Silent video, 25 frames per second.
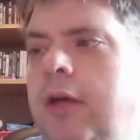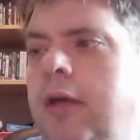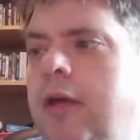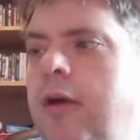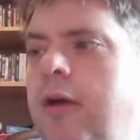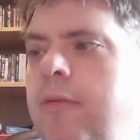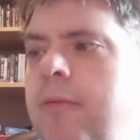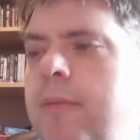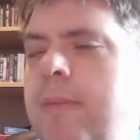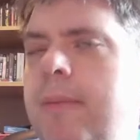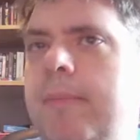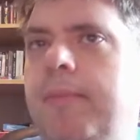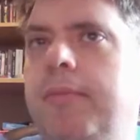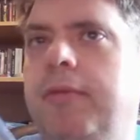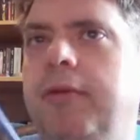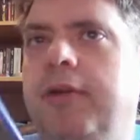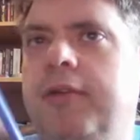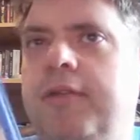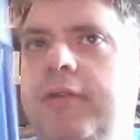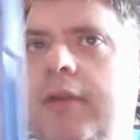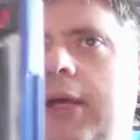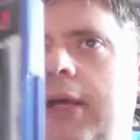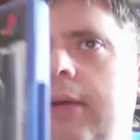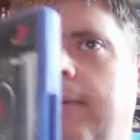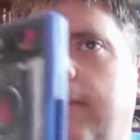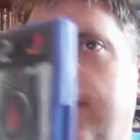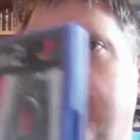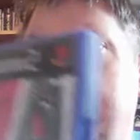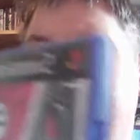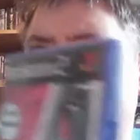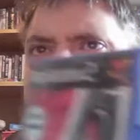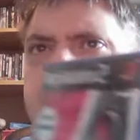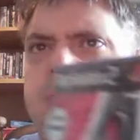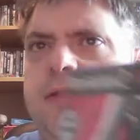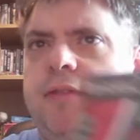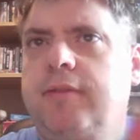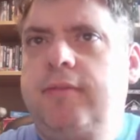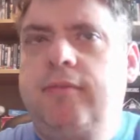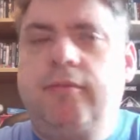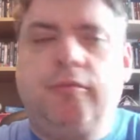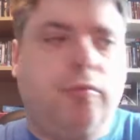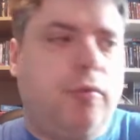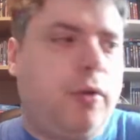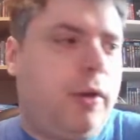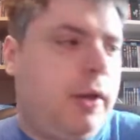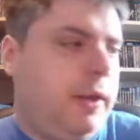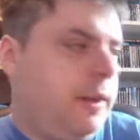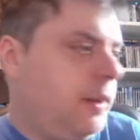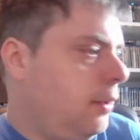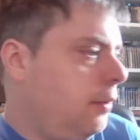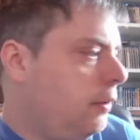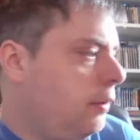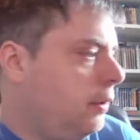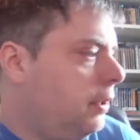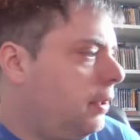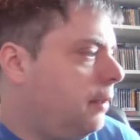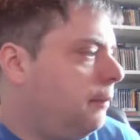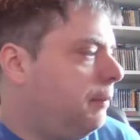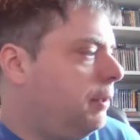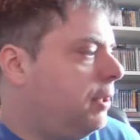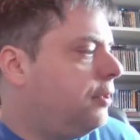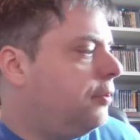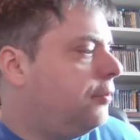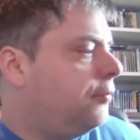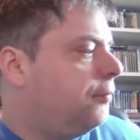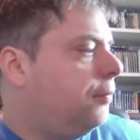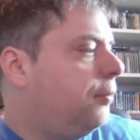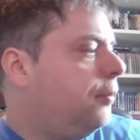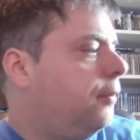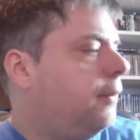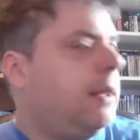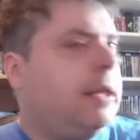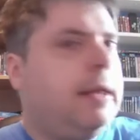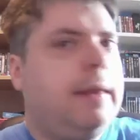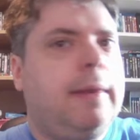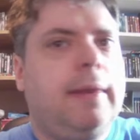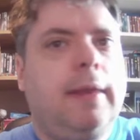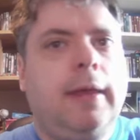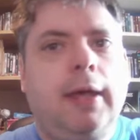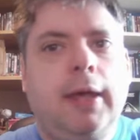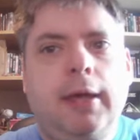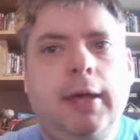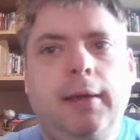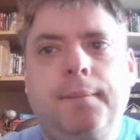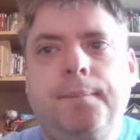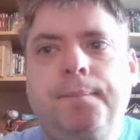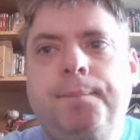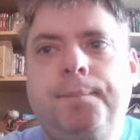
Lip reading: Can't remember his name. I think that's right though. Let me just put that there.